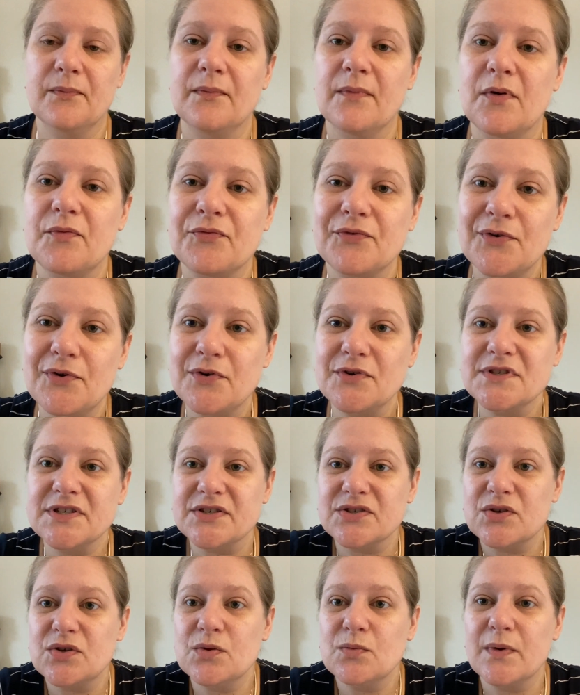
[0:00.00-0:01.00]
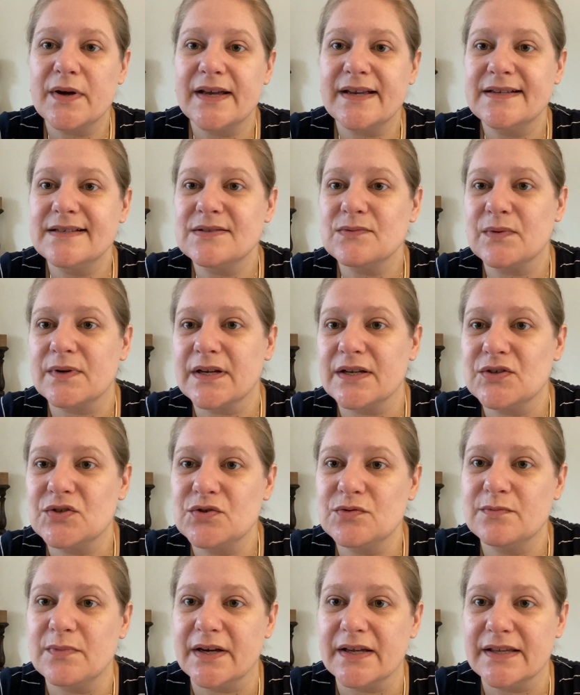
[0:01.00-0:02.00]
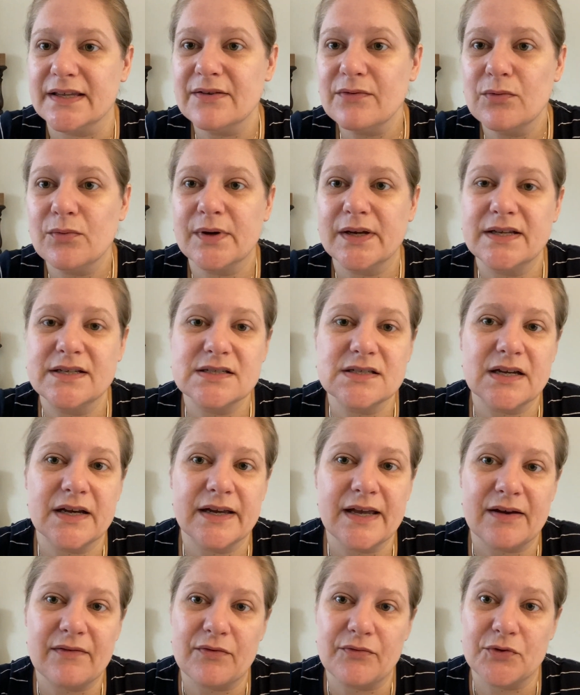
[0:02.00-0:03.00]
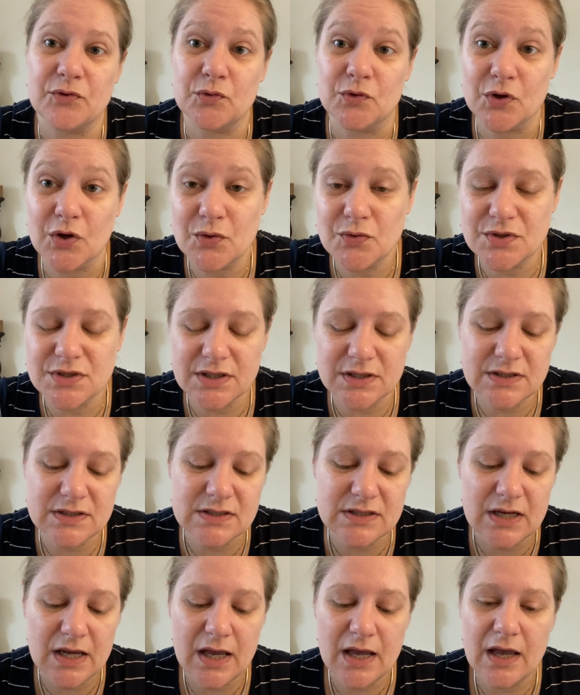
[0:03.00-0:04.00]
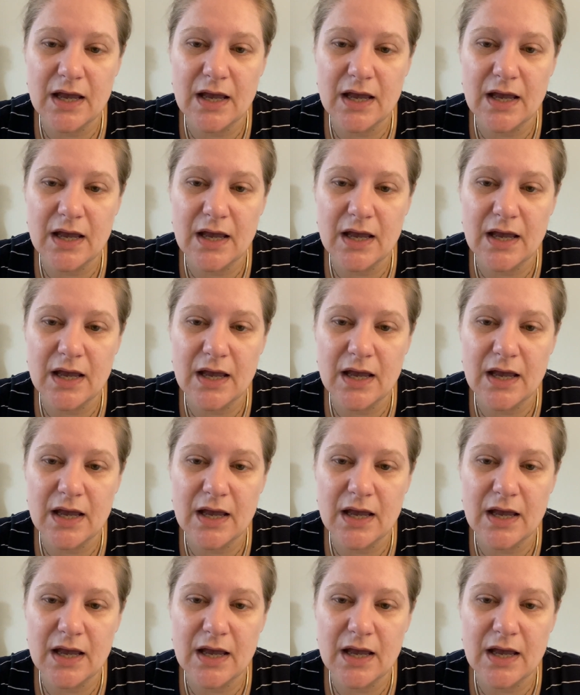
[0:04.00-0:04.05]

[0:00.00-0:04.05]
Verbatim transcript: Of course, as always, when I do my giveaways, I have a few notions,